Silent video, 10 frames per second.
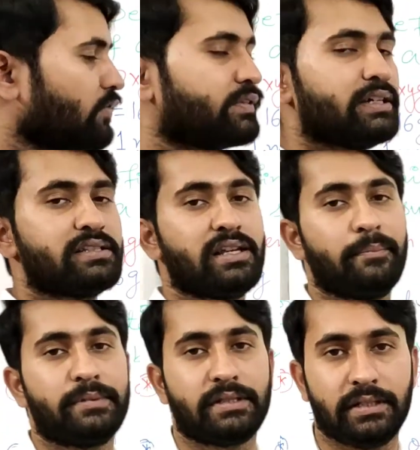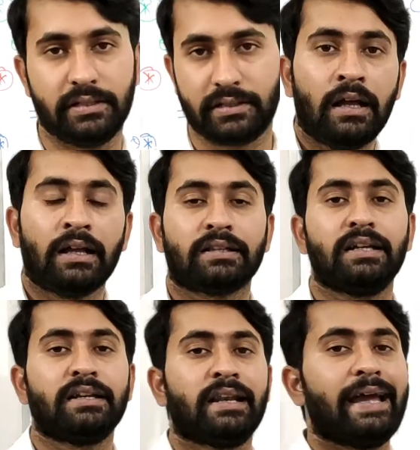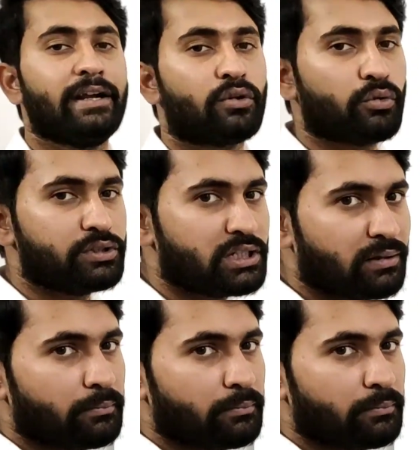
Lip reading: of the substance. The nitrogen